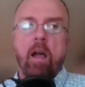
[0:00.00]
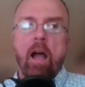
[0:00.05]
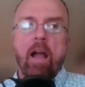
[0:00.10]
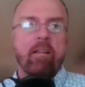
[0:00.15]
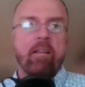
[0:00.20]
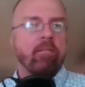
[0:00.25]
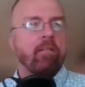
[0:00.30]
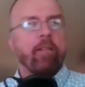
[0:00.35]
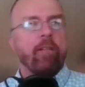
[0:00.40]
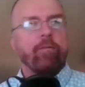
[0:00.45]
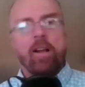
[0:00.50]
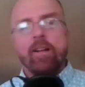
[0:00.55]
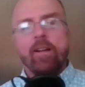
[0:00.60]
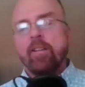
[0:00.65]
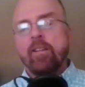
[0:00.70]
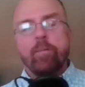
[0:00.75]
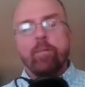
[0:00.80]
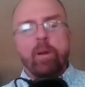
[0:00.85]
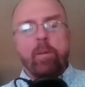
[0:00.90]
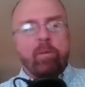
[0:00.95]
I've talked to
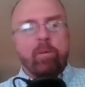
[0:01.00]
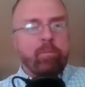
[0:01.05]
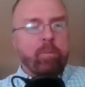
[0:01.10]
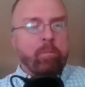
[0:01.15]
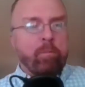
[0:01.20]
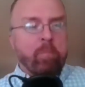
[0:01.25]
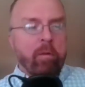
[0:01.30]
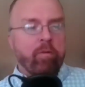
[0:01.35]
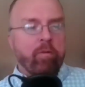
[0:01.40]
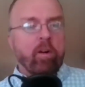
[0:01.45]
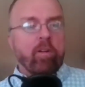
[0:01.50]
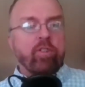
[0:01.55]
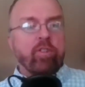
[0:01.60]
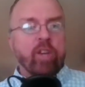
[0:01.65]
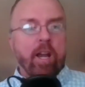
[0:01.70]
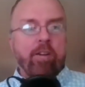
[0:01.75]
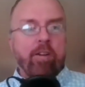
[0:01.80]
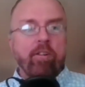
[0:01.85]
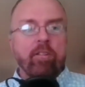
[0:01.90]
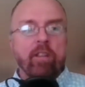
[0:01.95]
some people before
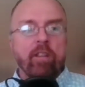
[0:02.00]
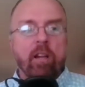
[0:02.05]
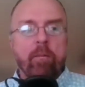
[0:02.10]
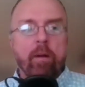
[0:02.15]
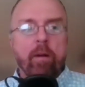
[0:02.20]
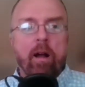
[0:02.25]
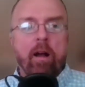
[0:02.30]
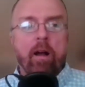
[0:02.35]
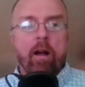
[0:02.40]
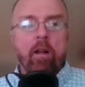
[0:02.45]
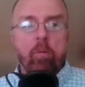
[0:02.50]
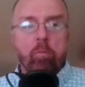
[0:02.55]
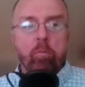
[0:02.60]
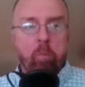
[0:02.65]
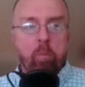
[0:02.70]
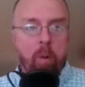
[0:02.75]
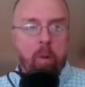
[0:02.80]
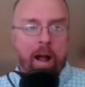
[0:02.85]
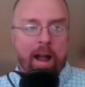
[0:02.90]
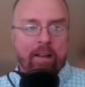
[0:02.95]
generally about
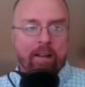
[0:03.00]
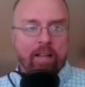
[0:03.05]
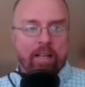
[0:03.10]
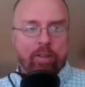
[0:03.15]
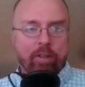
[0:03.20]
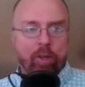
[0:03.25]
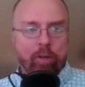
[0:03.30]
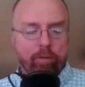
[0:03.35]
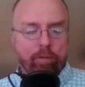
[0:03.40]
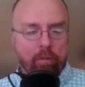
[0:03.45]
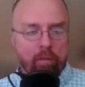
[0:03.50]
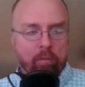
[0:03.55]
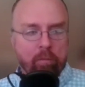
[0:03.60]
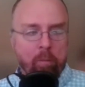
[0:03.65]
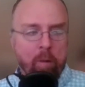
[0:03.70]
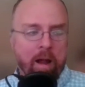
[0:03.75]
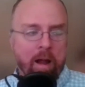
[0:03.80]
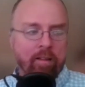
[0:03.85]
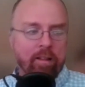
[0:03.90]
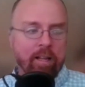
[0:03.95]
why electric
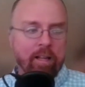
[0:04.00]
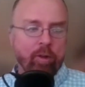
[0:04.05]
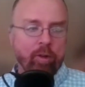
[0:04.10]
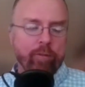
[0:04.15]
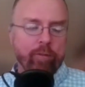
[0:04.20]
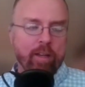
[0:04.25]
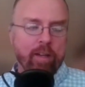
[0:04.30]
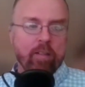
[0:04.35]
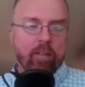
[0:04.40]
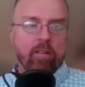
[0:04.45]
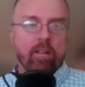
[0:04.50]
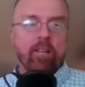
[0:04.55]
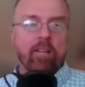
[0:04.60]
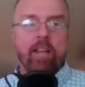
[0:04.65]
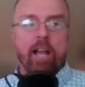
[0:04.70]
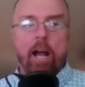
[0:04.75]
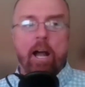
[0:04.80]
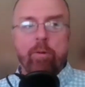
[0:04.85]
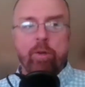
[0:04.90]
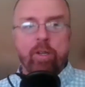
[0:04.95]
vehicle
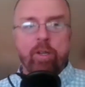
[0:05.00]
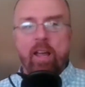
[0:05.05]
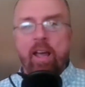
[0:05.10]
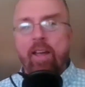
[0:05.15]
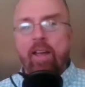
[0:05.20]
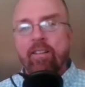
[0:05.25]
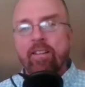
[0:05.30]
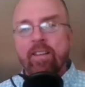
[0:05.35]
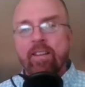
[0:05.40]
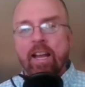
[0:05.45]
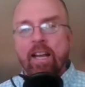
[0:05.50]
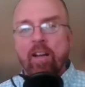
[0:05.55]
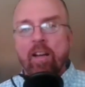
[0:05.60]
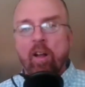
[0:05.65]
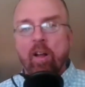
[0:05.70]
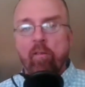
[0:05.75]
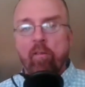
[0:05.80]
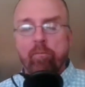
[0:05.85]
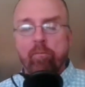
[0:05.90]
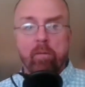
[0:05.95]
adoption hasn't taken
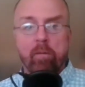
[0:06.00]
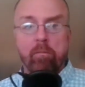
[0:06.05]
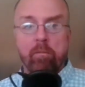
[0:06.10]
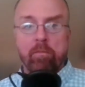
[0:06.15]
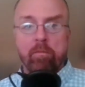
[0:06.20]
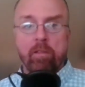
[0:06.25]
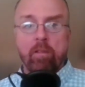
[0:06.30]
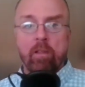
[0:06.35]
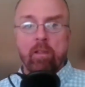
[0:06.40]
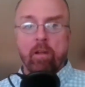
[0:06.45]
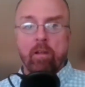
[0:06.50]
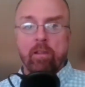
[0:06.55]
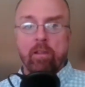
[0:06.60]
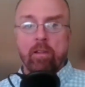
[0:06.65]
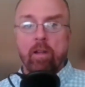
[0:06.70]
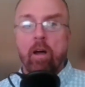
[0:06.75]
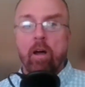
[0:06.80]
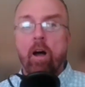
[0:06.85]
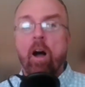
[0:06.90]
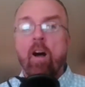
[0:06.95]
off
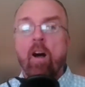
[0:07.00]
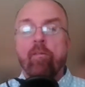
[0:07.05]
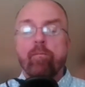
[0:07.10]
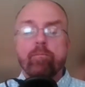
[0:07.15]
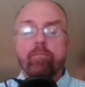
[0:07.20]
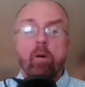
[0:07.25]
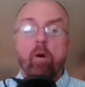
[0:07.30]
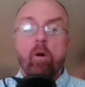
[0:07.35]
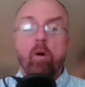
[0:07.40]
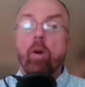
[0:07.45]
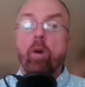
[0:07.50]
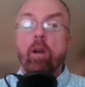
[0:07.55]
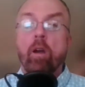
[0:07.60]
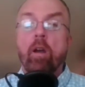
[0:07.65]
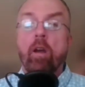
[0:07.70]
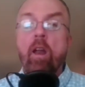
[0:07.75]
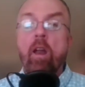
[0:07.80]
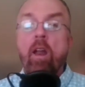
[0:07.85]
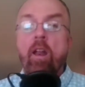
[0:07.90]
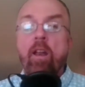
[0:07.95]

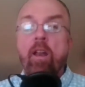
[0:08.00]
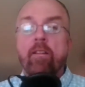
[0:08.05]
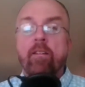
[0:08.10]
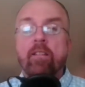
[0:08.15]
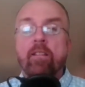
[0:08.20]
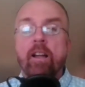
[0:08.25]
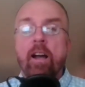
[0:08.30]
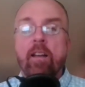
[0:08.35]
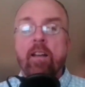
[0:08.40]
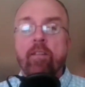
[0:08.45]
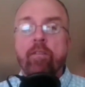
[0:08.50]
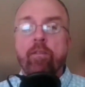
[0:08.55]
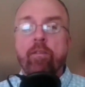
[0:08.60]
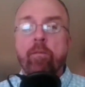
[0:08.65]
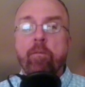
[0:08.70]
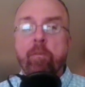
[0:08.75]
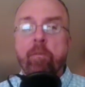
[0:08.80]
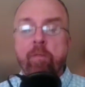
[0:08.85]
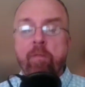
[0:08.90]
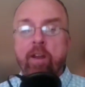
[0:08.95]
more. There's a lot of different
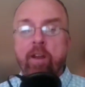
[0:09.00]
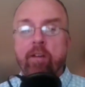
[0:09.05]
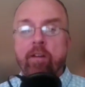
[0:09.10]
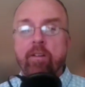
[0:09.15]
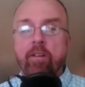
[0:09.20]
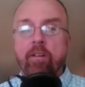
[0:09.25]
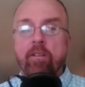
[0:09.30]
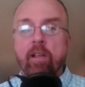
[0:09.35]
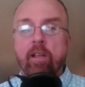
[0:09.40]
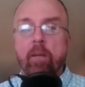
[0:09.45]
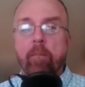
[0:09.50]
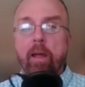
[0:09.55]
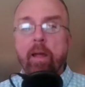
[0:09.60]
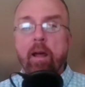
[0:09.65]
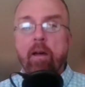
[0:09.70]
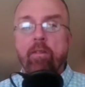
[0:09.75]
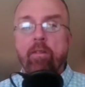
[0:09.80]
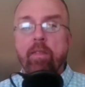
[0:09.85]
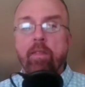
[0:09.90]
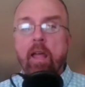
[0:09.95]
theories
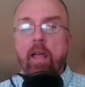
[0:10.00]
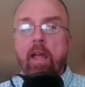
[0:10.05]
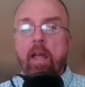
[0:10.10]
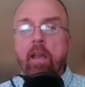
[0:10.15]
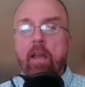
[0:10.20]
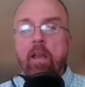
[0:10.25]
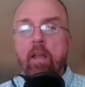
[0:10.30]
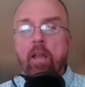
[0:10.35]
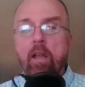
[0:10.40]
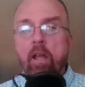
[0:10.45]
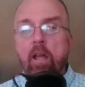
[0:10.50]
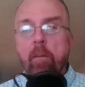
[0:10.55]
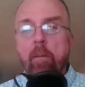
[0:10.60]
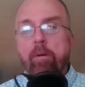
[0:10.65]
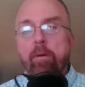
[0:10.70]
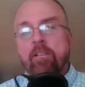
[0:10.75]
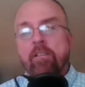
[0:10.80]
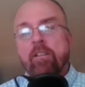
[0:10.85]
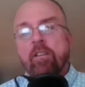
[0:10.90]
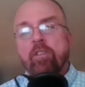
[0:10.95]
about that,
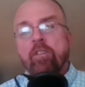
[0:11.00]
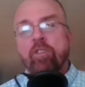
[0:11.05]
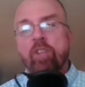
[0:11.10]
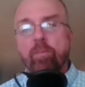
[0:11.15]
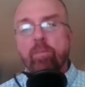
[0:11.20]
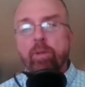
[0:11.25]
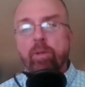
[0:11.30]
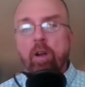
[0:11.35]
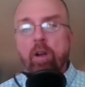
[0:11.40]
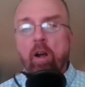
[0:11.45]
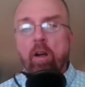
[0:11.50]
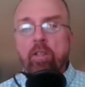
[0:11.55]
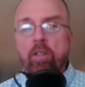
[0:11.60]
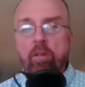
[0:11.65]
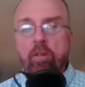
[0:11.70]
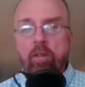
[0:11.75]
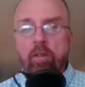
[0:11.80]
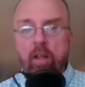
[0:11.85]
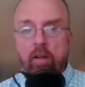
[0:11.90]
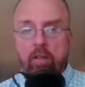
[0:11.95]
but could it just be
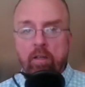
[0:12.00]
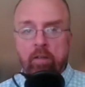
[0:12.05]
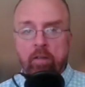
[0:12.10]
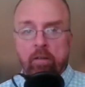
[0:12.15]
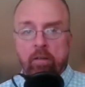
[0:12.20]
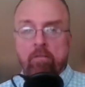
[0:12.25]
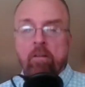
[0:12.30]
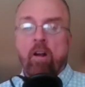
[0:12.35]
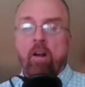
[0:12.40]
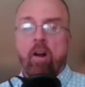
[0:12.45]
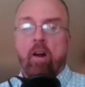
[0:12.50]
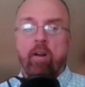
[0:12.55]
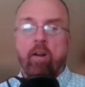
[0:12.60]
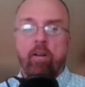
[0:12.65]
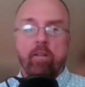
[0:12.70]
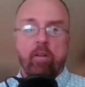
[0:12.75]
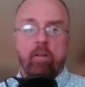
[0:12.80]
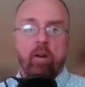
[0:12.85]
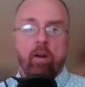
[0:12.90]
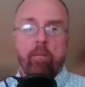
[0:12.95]
argued that
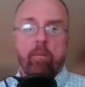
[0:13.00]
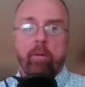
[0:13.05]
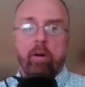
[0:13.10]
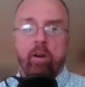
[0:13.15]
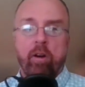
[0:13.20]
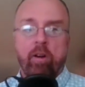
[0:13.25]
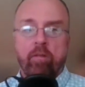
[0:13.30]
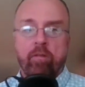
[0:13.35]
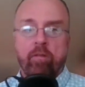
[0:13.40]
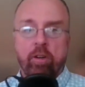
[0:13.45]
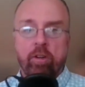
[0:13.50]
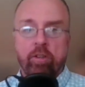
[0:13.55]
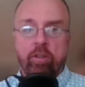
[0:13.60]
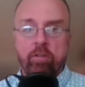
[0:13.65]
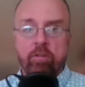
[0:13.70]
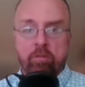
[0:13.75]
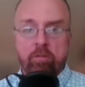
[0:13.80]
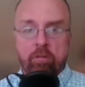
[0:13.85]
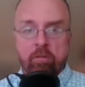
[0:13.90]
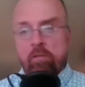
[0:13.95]
cars are part of our
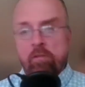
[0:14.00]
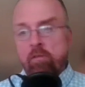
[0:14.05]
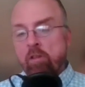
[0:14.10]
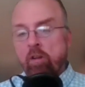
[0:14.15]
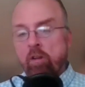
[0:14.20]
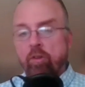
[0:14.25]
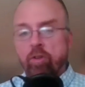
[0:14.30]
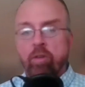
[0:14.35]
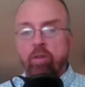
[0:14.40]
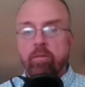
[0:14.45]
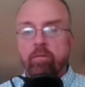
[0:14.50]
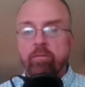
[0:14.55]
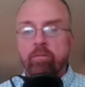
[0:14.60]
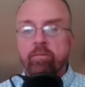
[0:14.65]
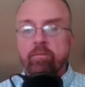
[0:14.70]
culture?